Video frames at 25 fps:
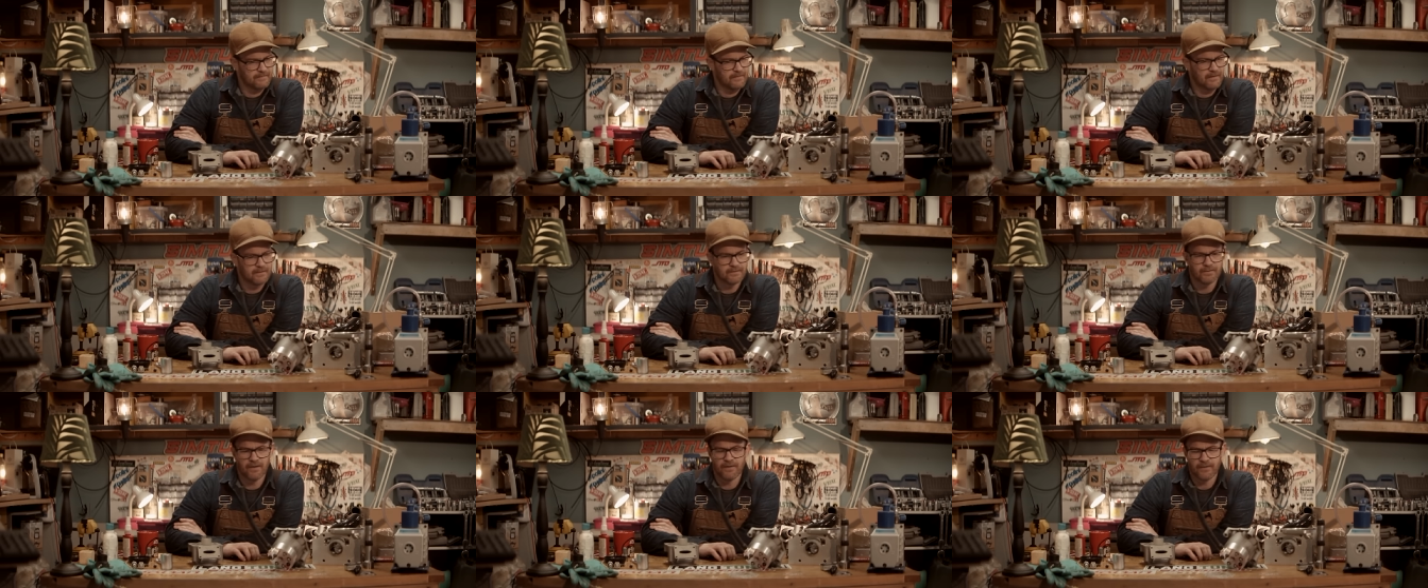
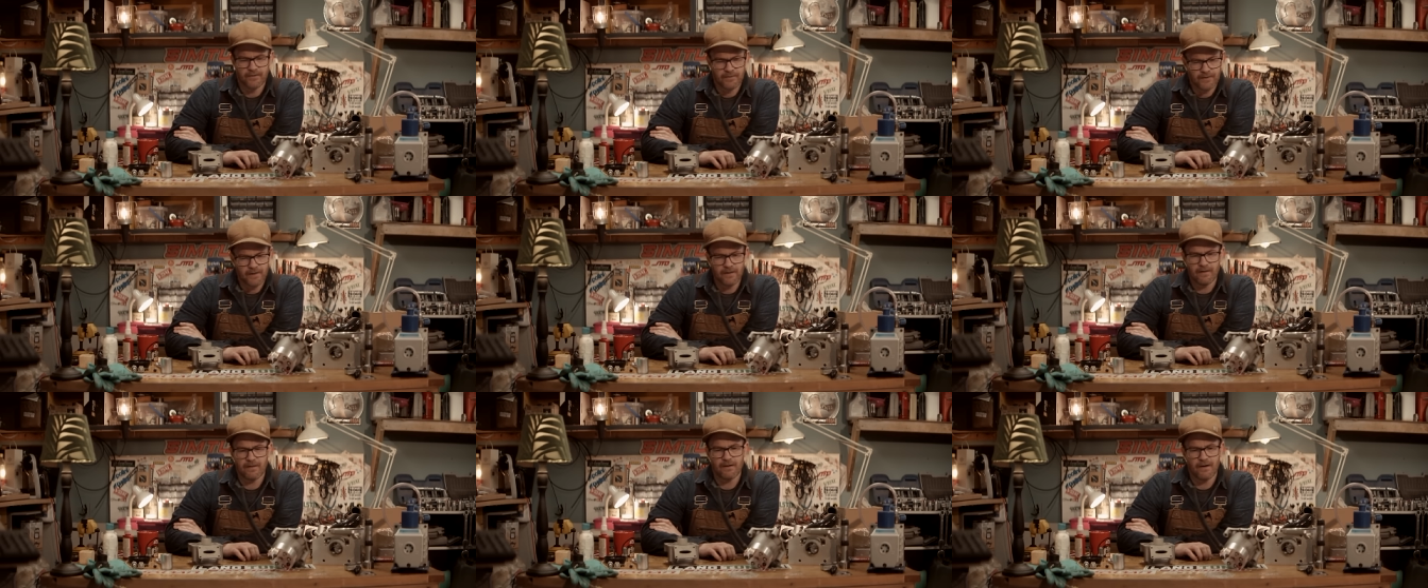I
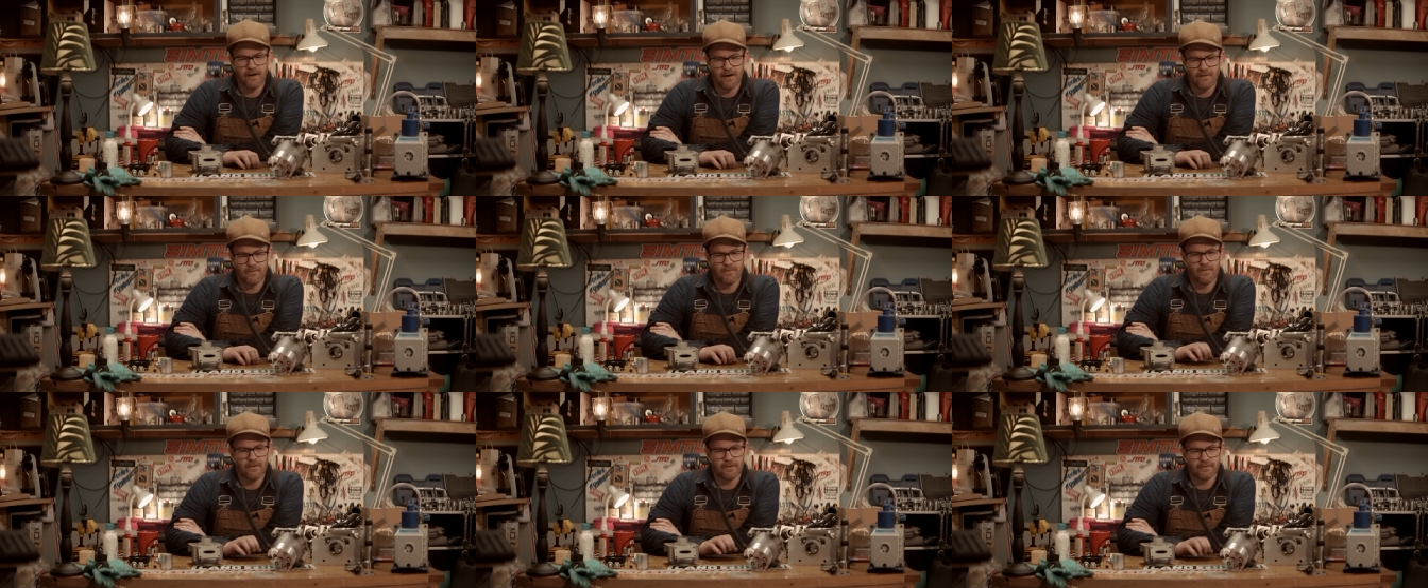don't think
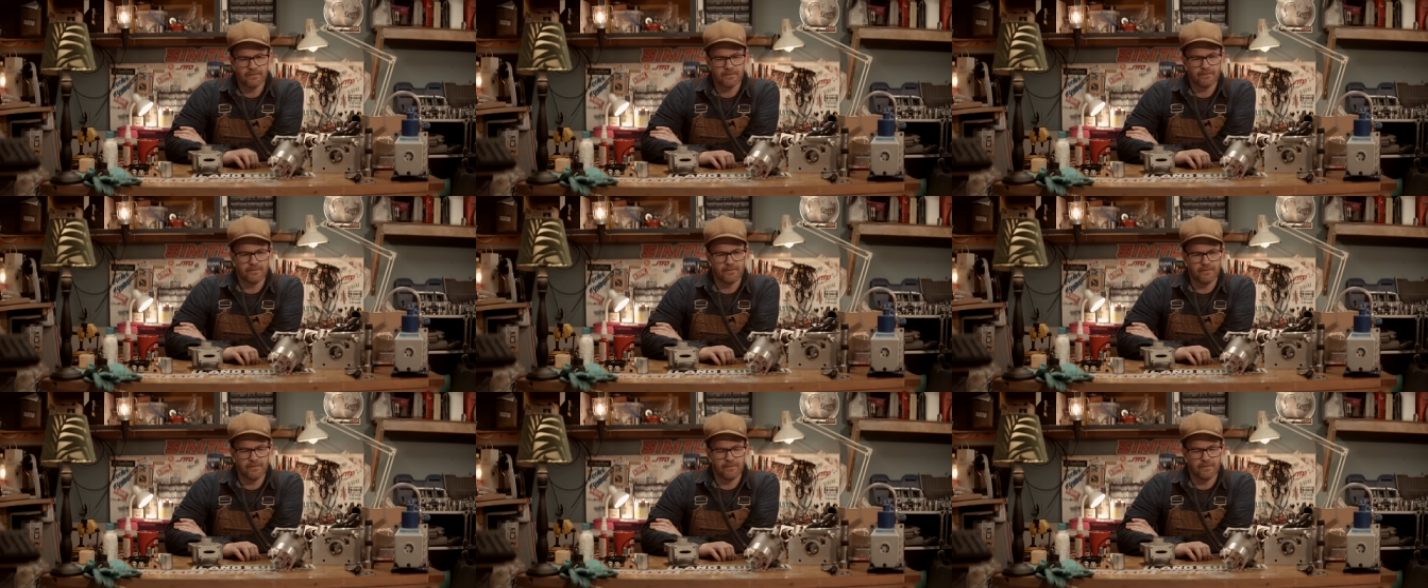I
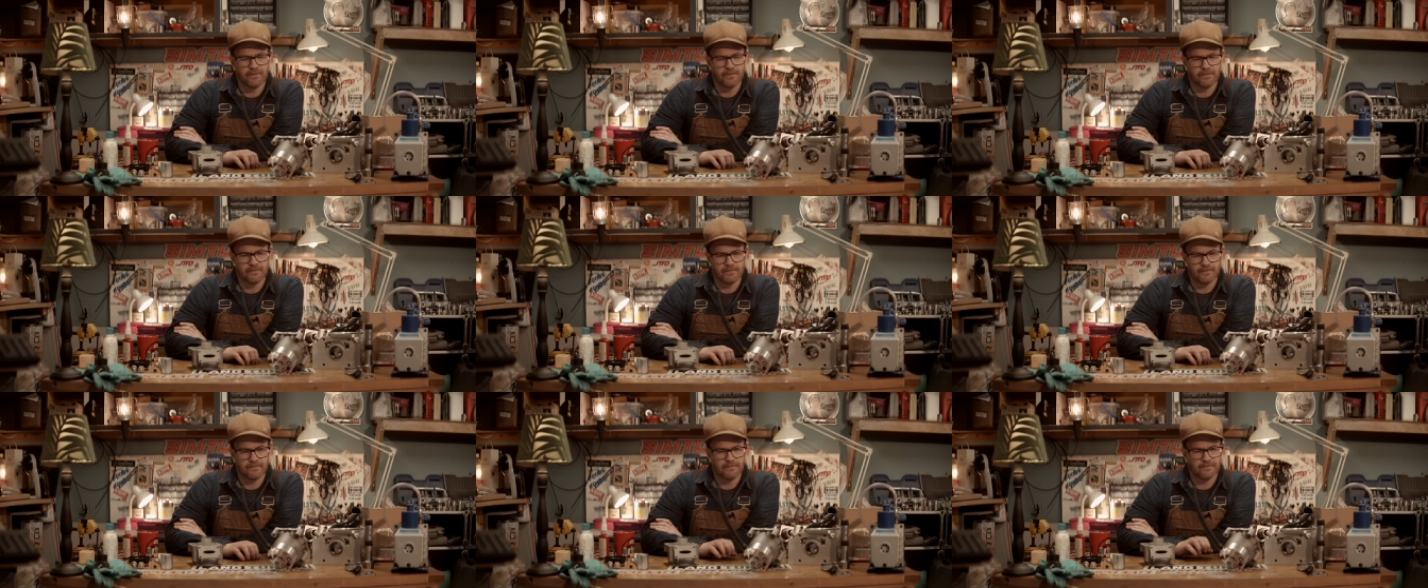want to,
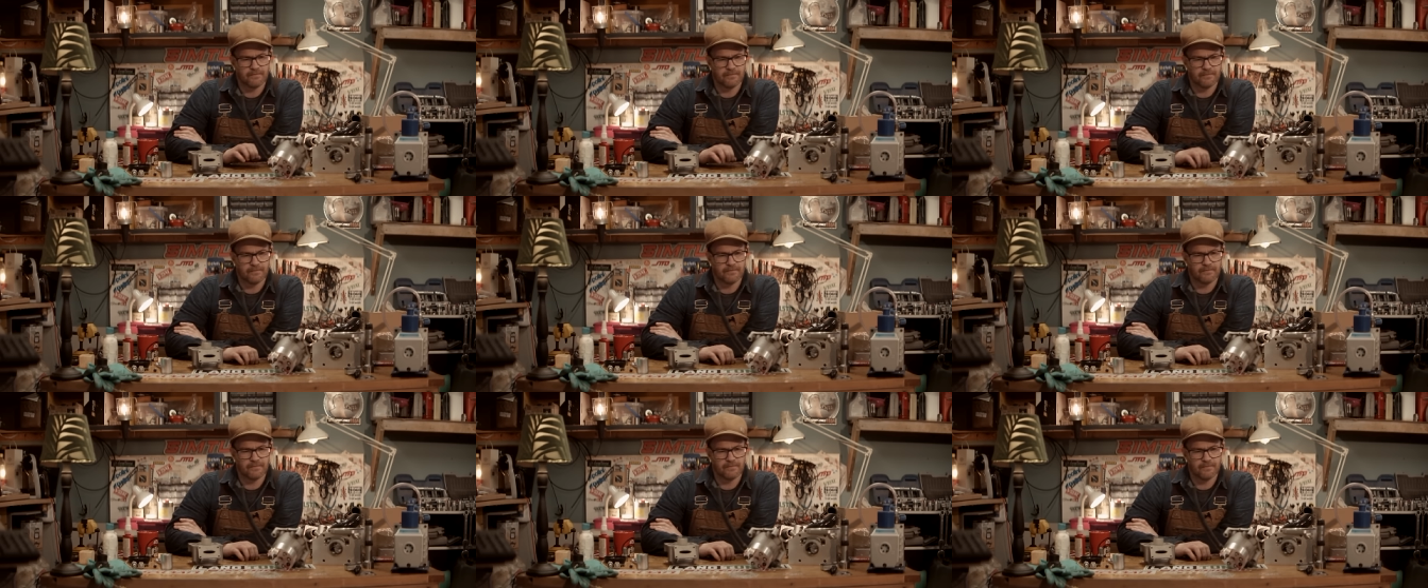
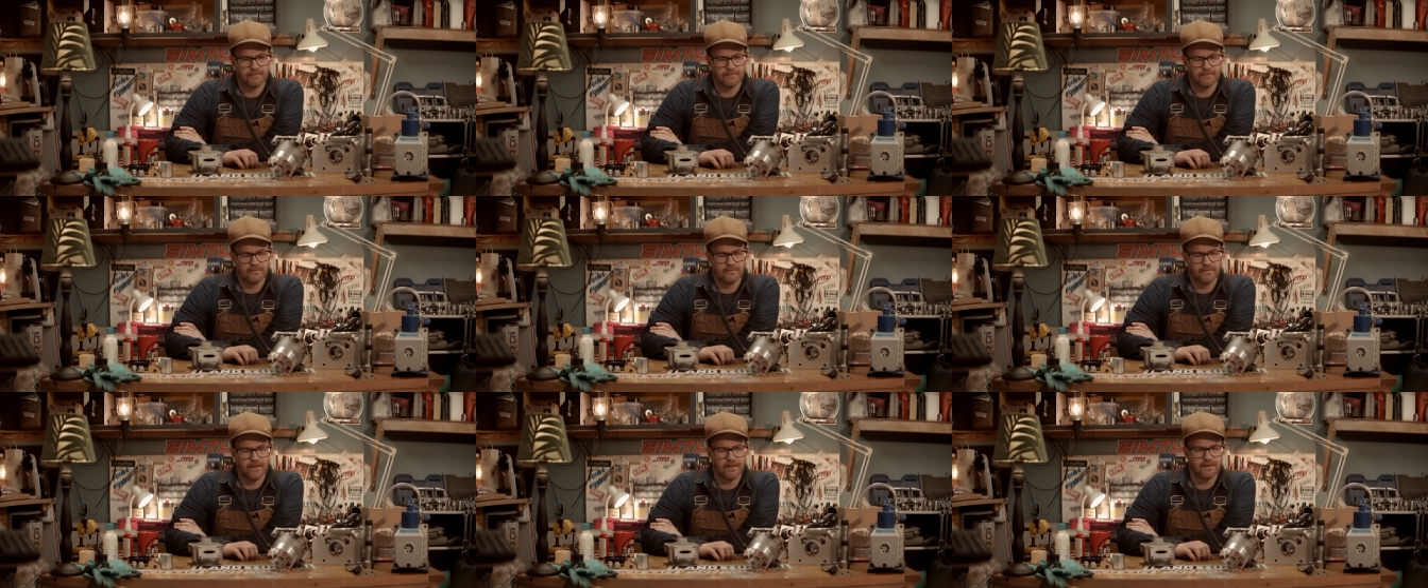
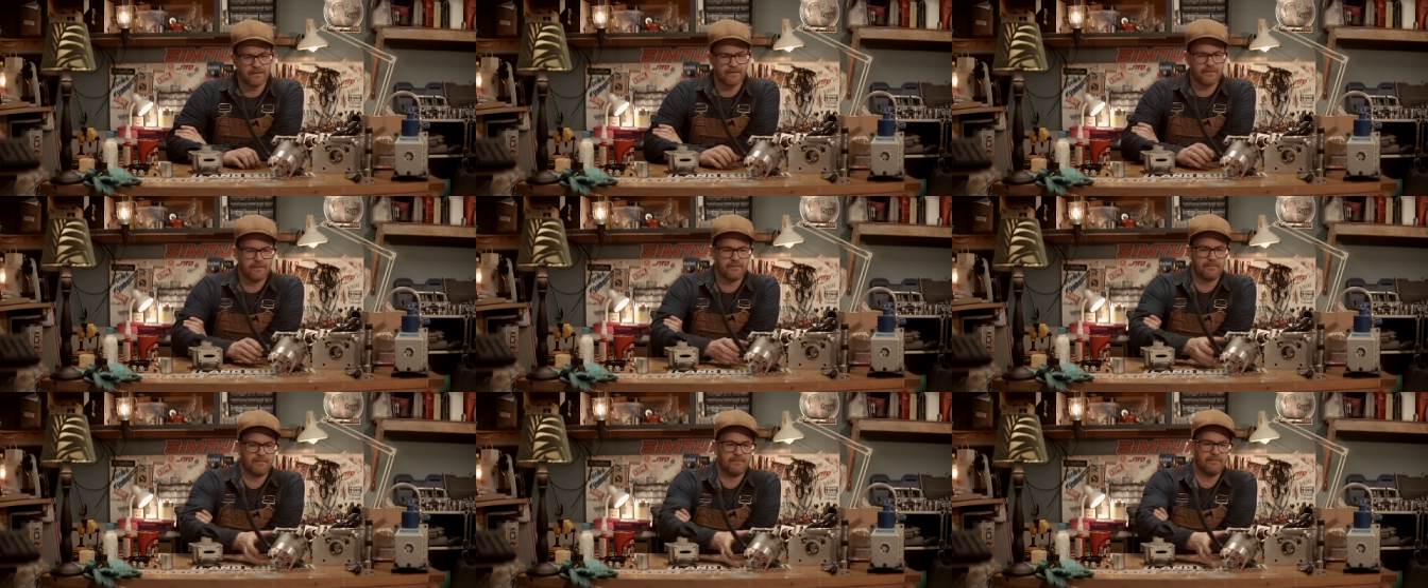
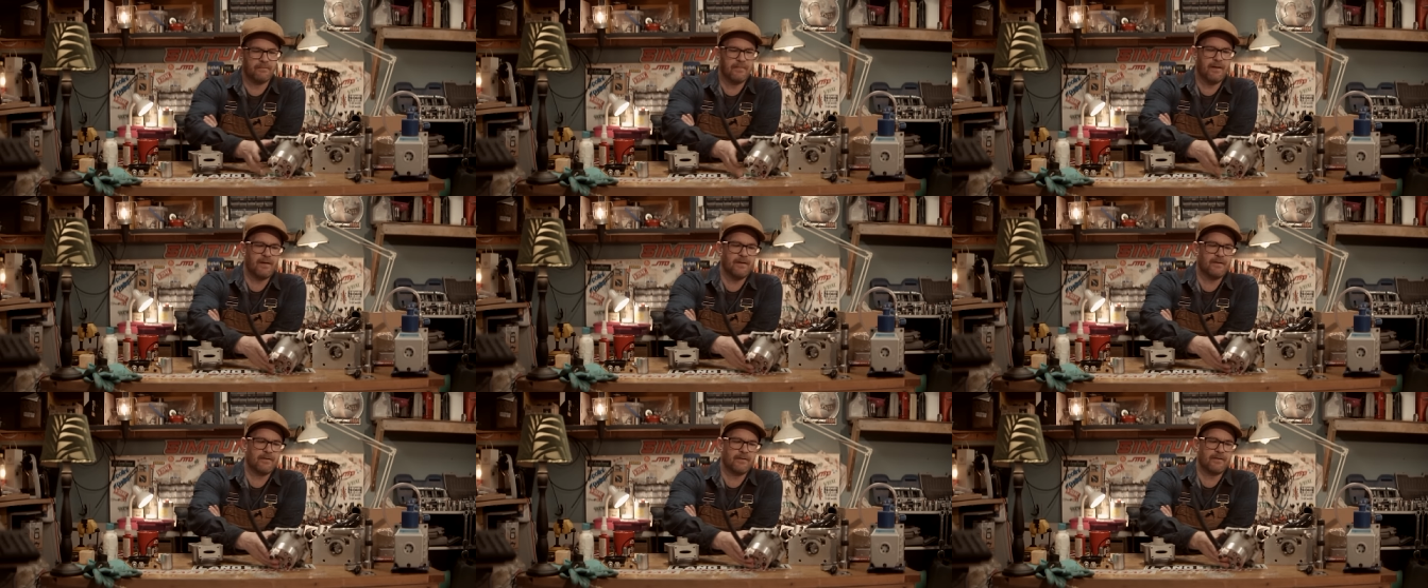like,
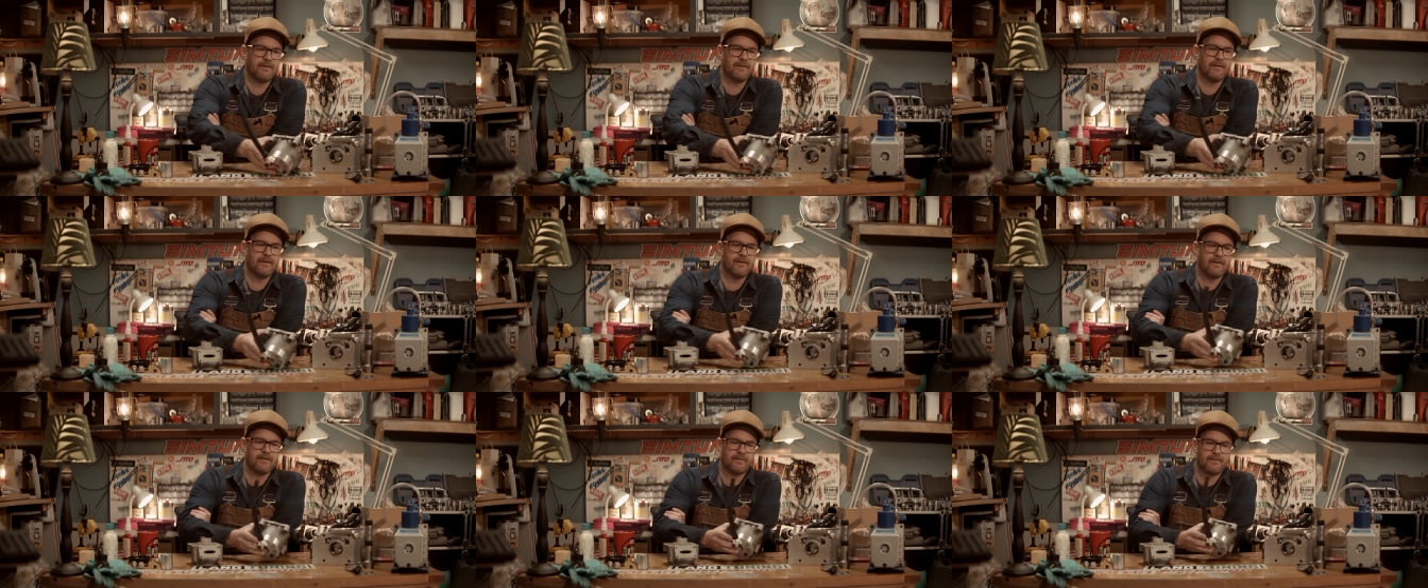make
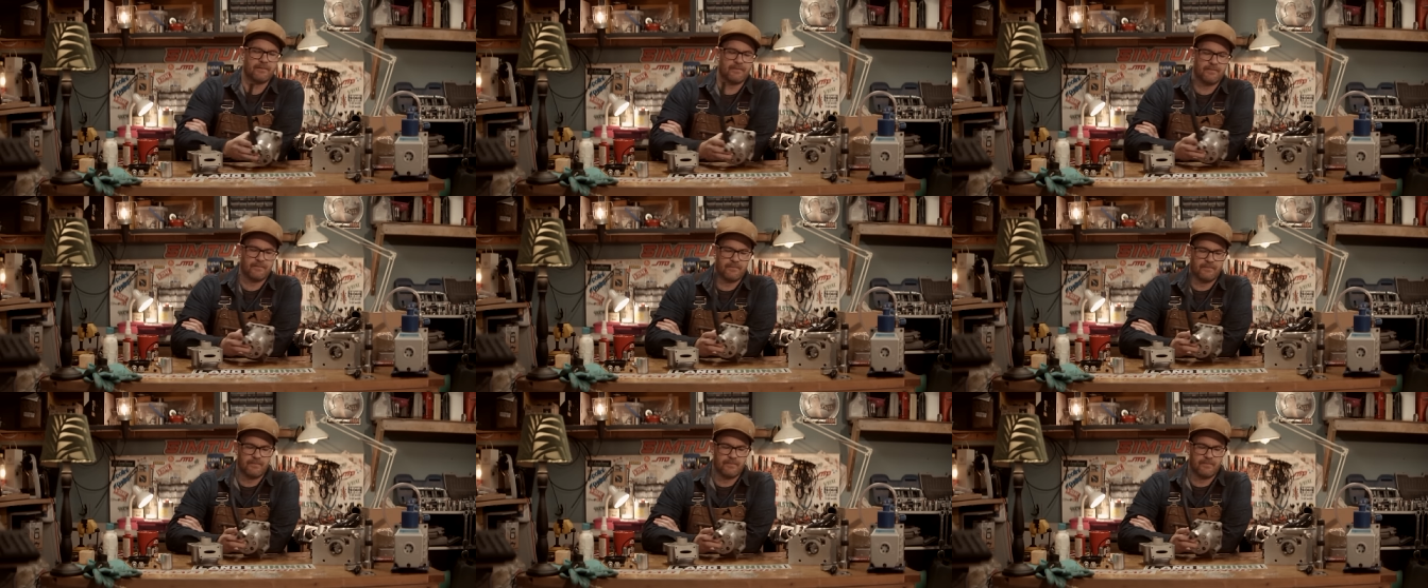a